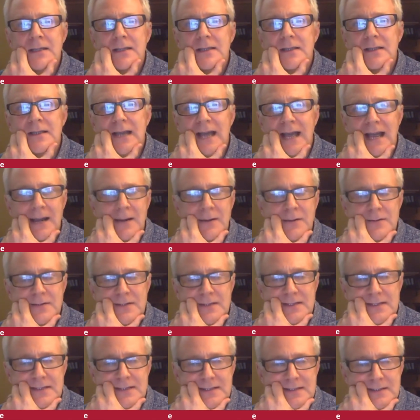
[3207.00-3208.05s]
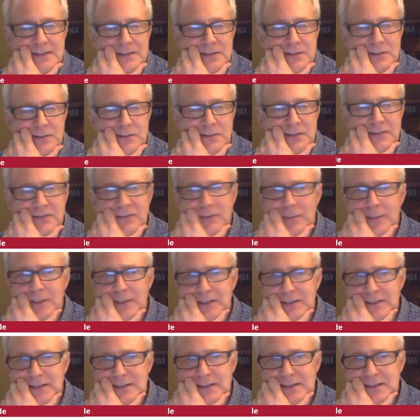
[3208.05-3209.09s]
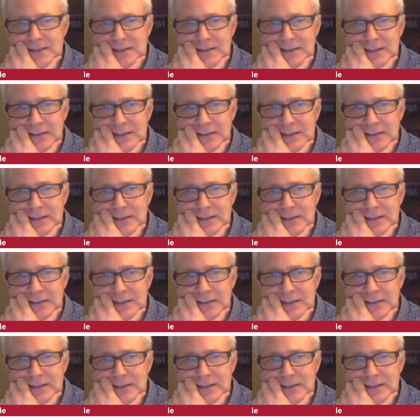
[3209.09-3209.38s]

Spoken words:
the houses that you live amongst.